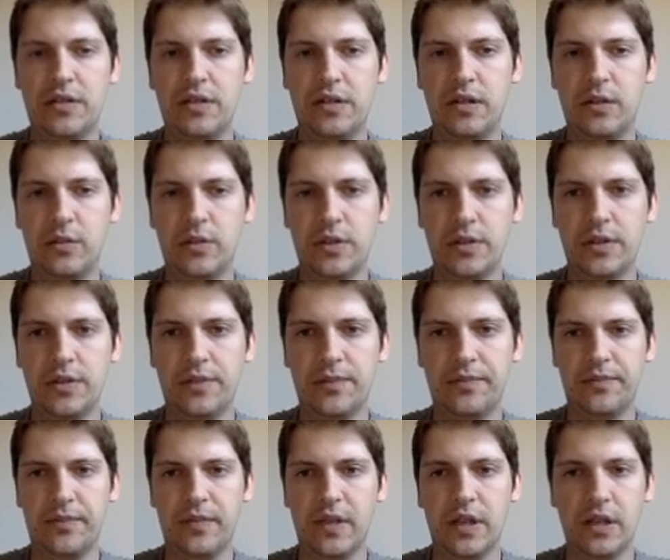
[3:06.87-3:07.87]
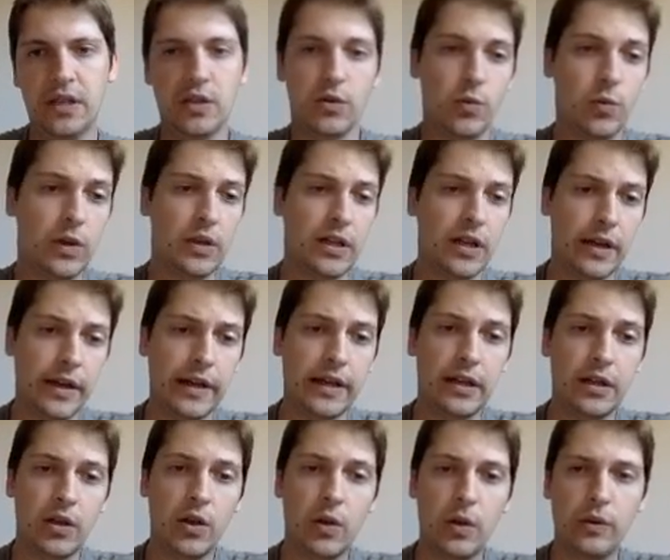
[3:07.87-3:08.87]
sequence. It's what
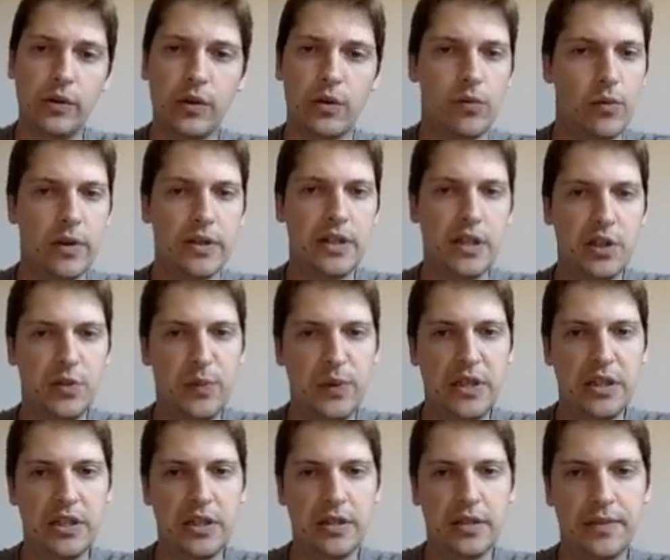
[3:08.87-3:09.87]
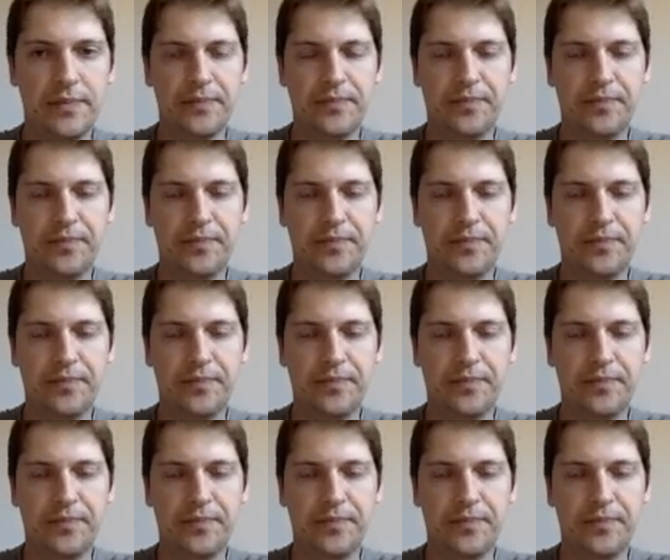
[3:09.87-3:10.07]
Eigen called the quasi-species.